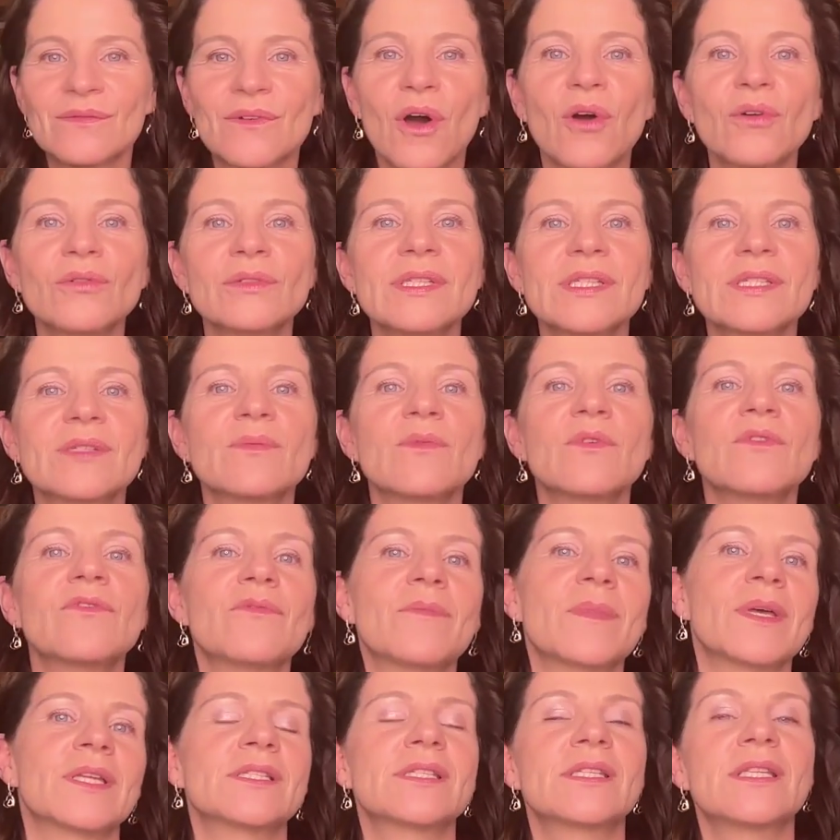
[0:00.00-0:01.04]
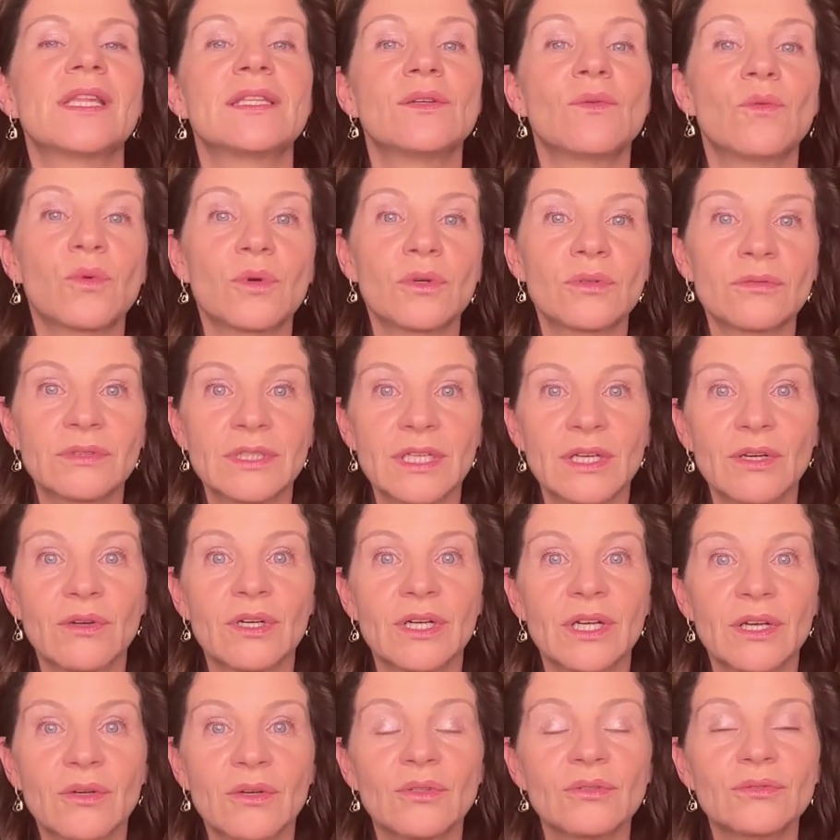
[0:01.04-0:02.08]
all these movements that the world
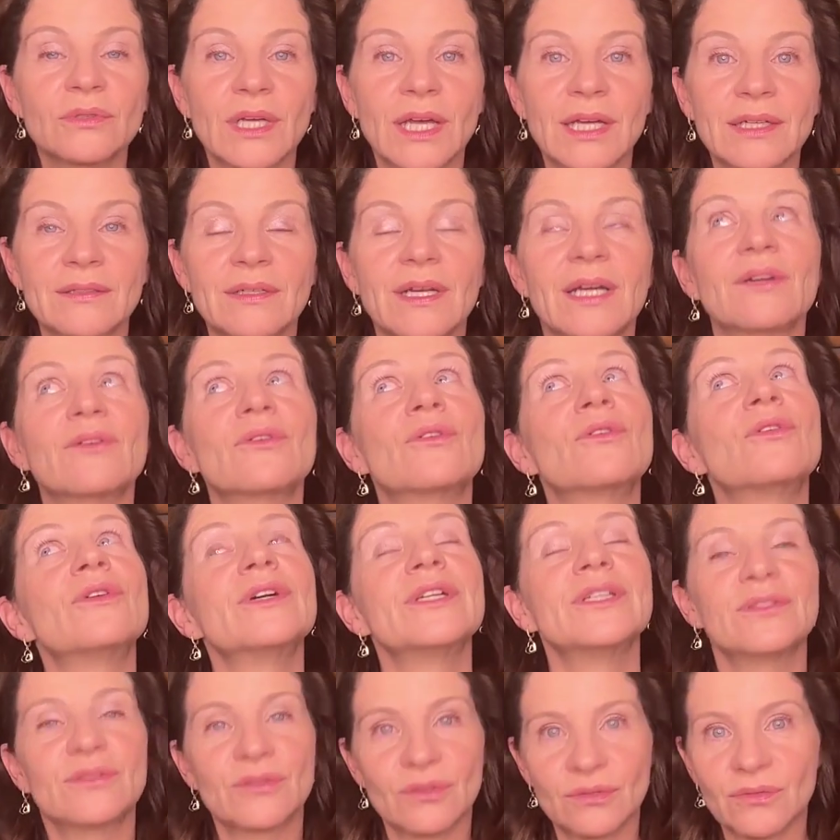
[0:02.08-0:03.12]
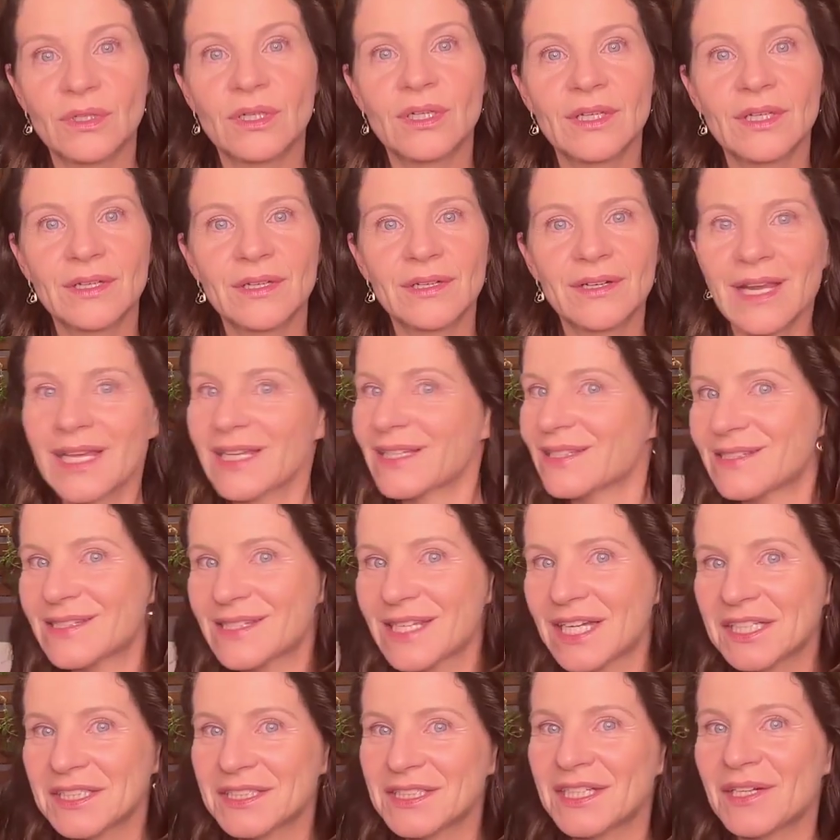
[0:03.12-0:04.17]
are going through, like
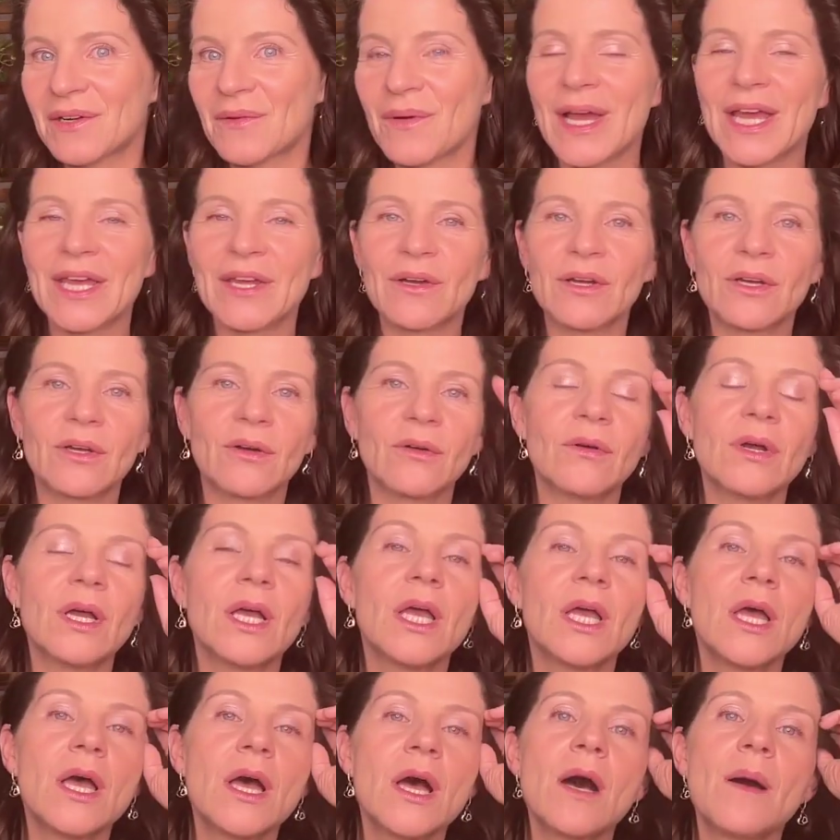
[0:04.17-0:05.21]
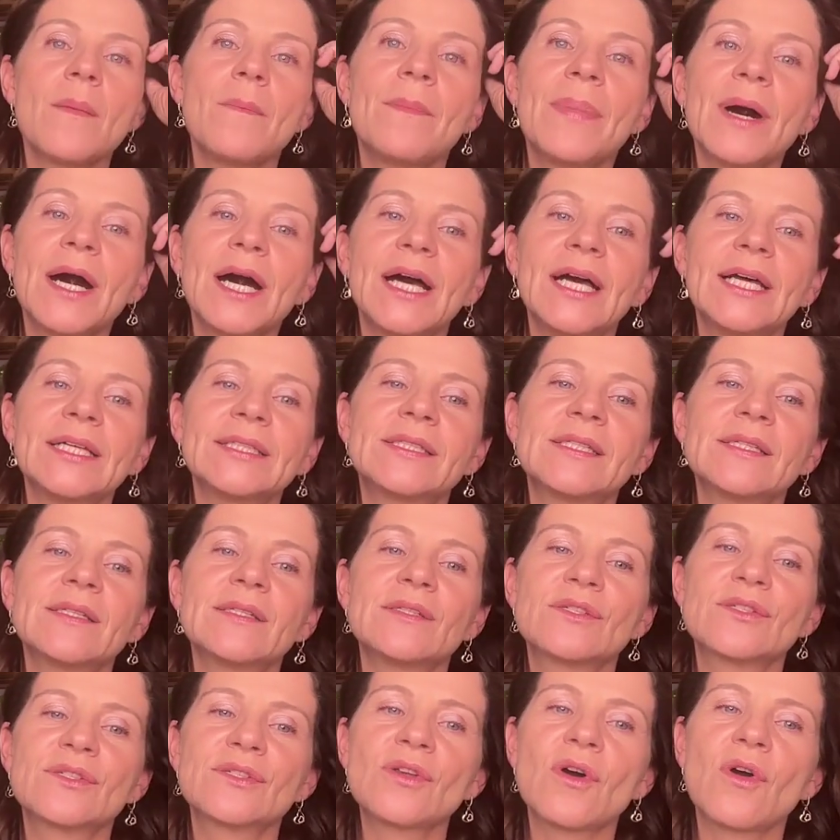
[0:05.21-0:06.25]
started a while ago.
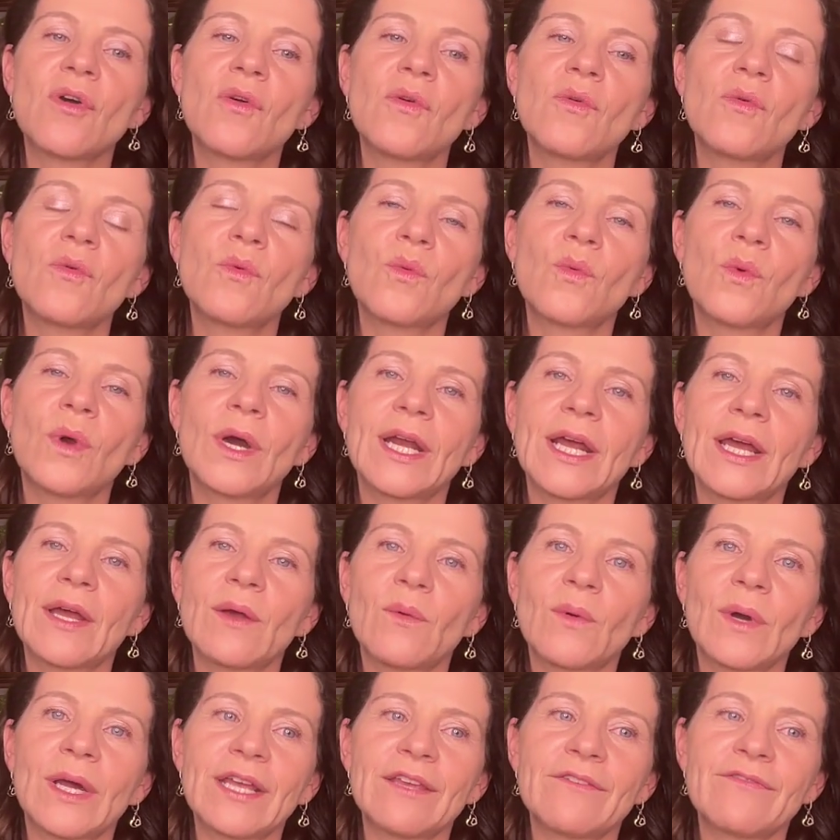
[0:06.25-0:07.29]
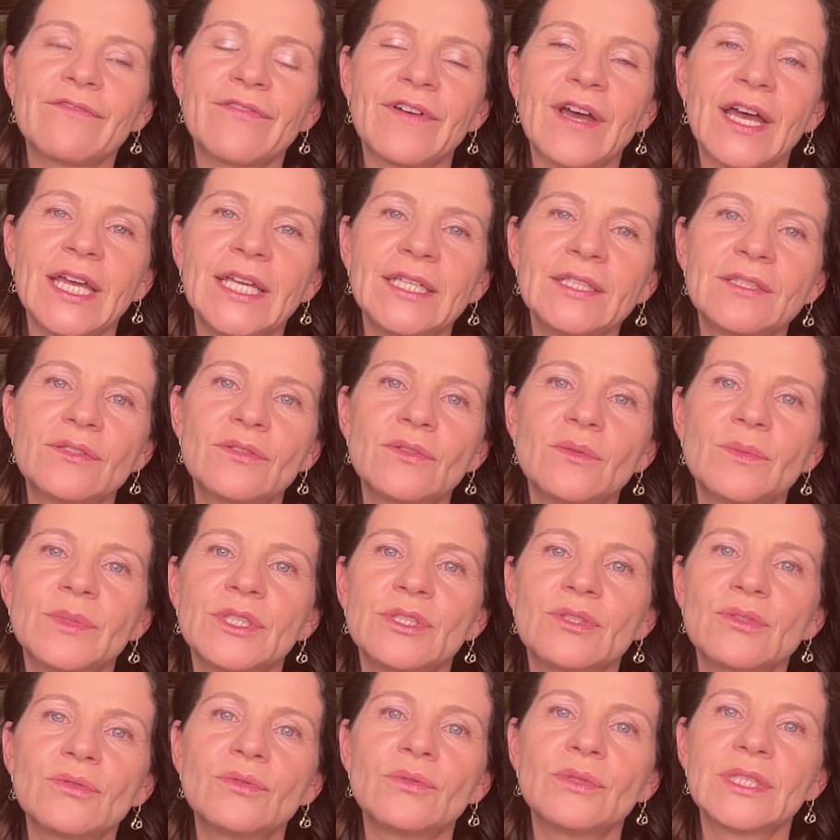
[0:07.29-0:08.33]
But so what I find to be
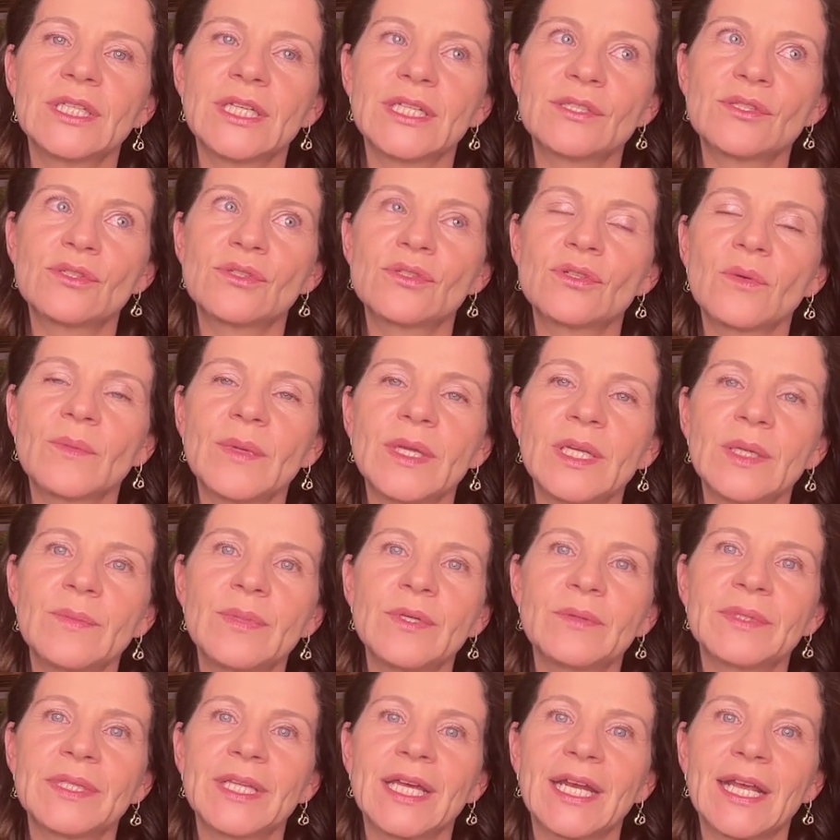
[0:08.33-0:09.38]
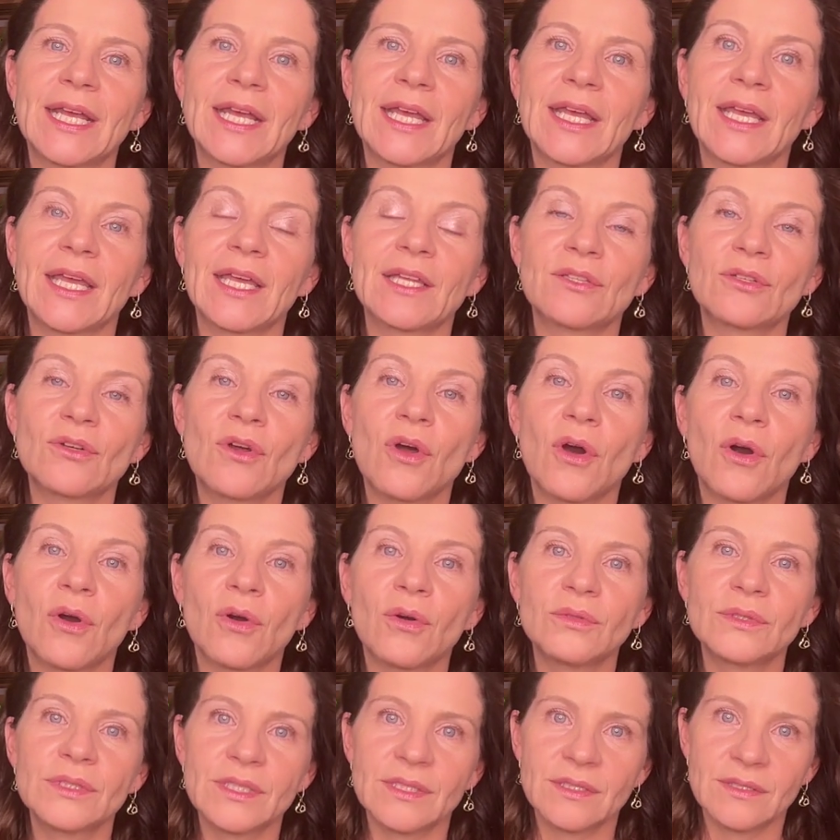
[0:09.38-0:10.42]
true is that so many people that I get
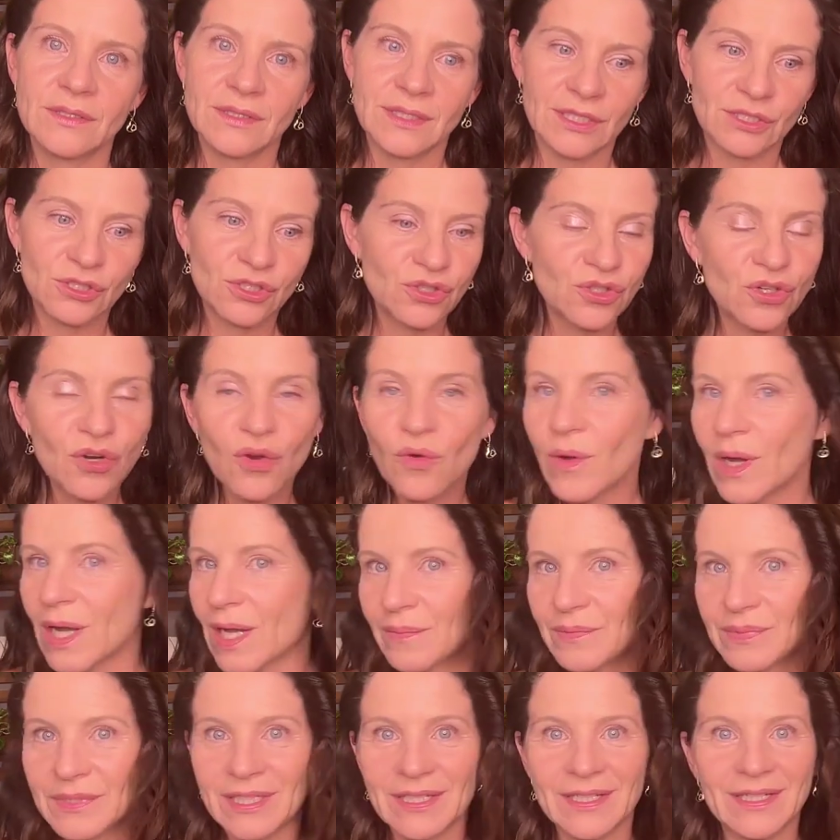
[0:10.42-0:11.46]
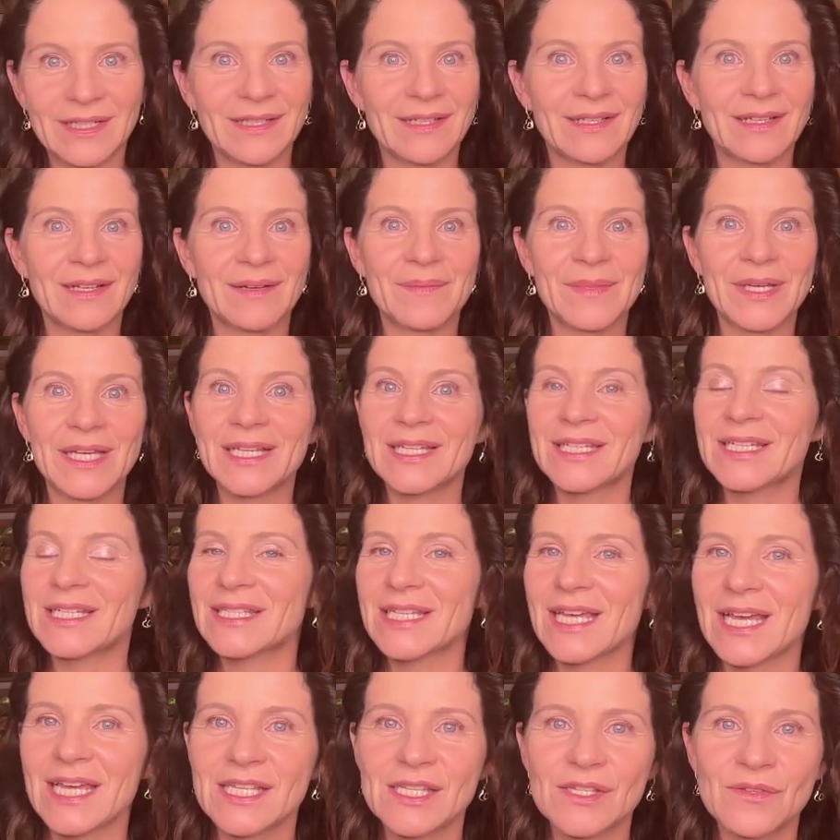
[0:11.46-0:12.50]
called, that show up, that are
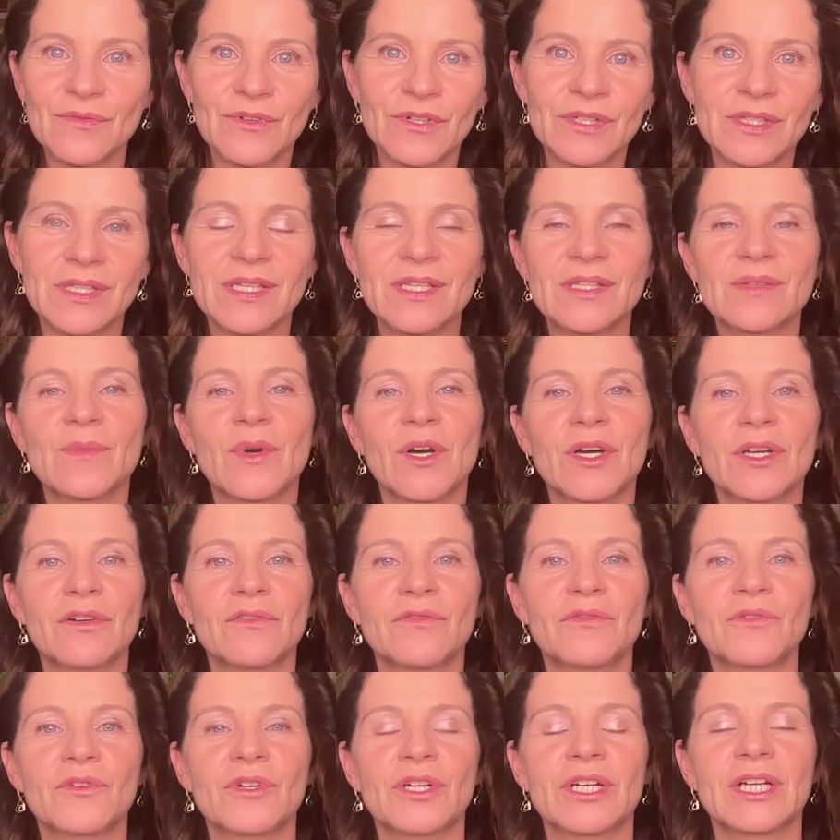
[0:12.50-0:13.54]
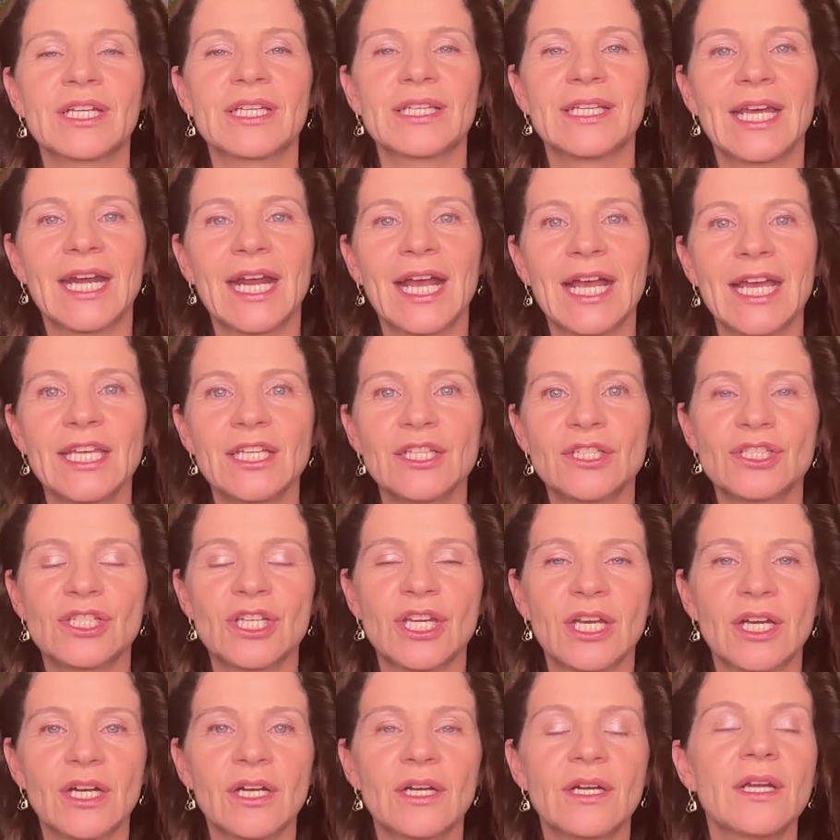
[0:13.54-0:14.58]
magnetized for this body of work that I
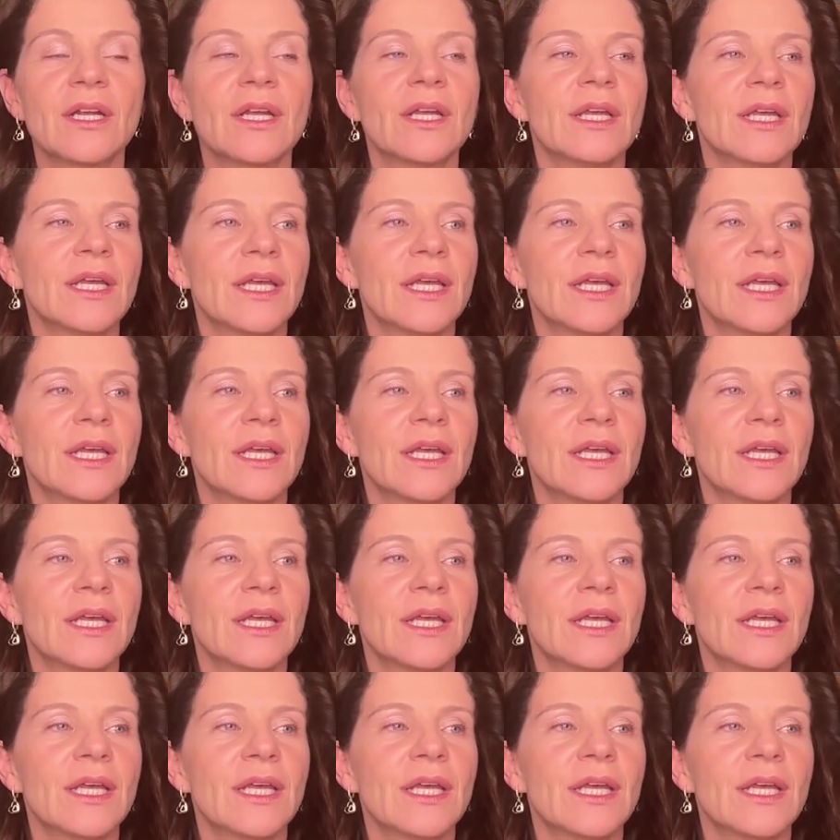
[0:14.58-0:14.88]
share,